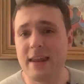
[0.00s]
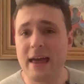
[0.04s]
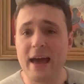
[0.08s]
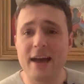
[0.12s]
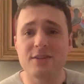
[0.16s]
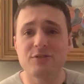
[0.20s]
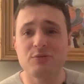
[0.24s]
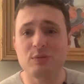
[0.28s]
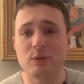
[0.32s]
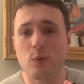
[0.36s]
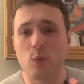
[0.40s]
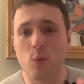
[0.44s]

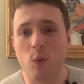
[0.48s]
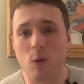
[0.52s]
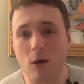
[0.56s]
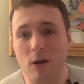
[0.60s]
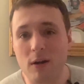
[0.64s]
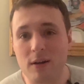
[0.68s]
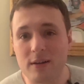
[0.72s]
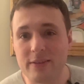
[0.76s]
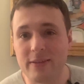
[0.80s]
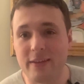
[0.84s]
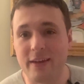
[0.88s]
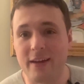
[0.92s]
as we
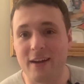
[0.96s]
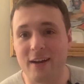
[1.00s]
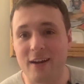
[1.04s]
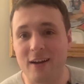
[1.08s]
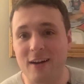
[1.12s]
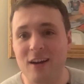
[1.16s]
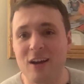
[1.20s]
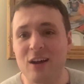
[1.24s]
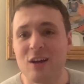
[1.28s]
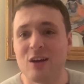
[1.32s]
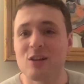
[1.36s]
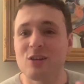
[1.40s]
walk
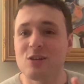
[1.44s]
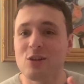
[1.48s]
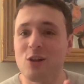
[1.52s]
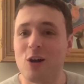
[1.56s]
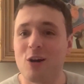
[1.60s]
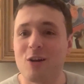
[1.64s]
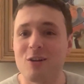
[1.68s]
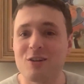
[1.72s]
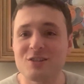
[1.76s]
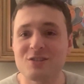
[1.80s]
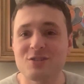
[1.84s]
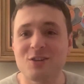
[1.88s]
there,
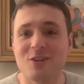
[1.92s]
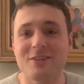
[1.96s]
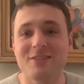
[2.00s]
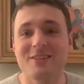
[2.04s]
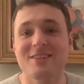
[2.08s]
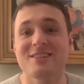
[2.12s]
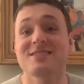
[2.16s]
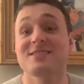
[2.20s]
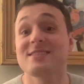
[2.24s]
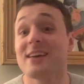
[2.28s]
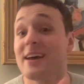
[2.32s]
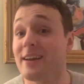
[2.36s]
Lara starts
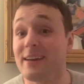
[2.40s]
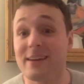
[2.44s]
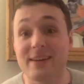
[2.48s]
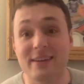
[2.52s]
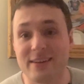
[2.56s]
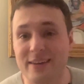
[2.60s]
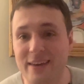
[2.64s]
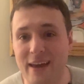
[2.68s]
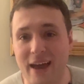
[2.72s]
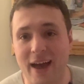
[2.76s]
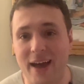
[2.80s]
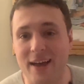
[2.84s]
to
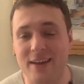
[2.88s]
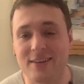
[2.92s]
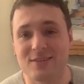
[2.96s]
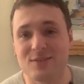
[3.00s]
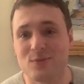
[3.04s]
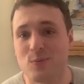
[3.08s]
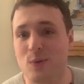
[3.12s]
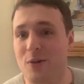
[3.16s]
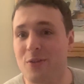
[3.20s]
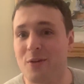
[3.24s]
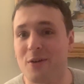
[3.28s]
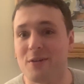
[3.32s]
second guess
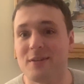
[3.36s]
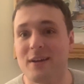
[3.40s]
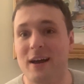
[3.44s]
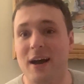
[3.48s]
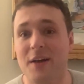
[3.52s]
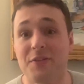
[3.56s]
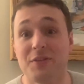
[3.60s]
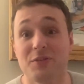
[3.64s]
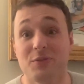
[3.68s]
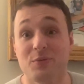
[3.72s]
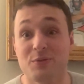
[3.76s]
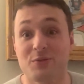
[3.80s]
whether or
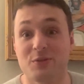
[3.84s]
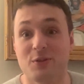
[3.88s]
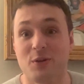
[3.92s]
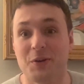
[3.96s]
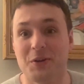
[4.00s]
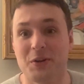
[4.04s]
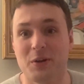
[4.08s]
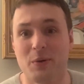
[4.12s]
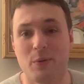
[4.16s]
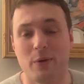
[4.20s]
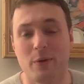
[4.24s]
not this was going to